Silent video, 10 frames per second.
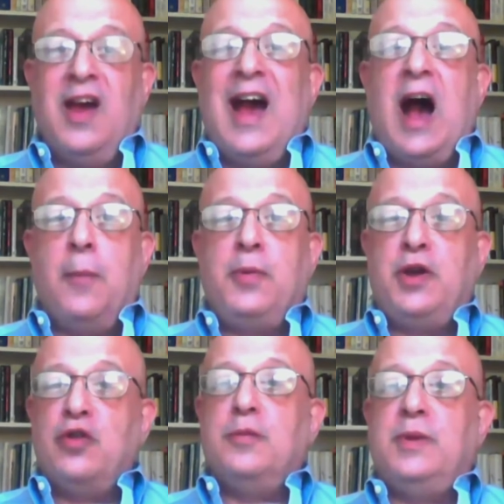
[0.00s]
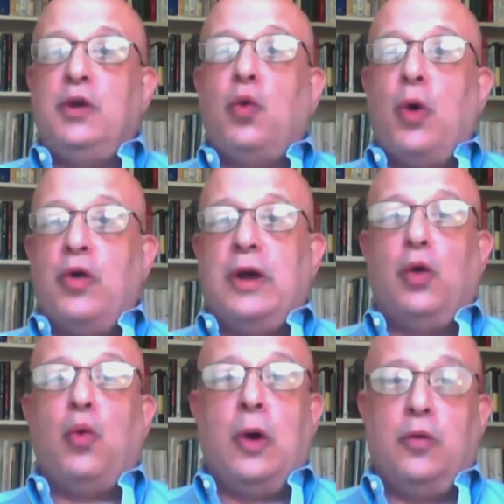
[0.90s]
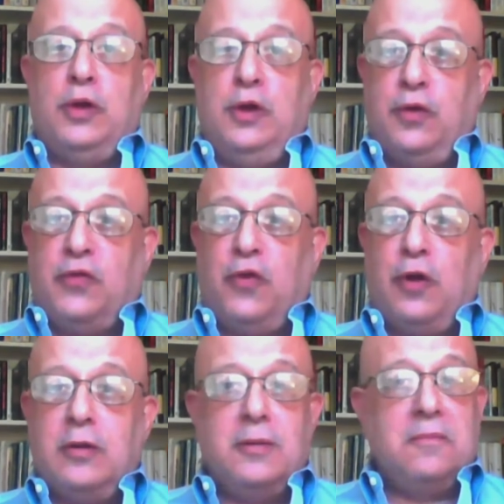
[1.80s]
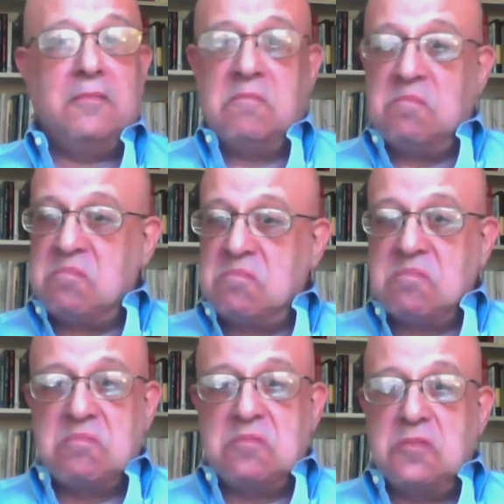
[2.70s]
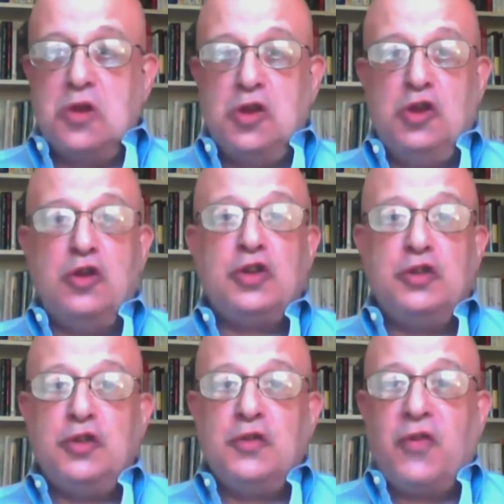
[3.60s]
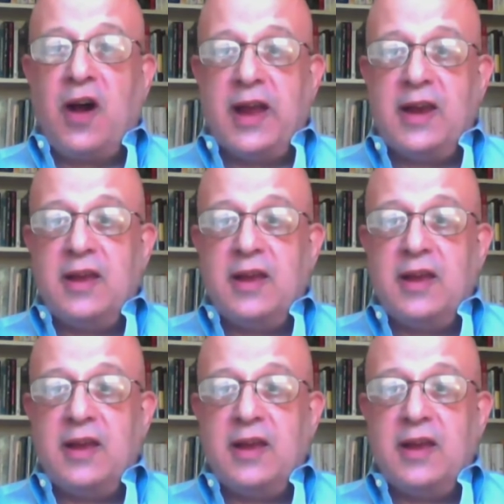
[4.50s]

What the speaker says: appear to be quote unquote youthful, you should do fine.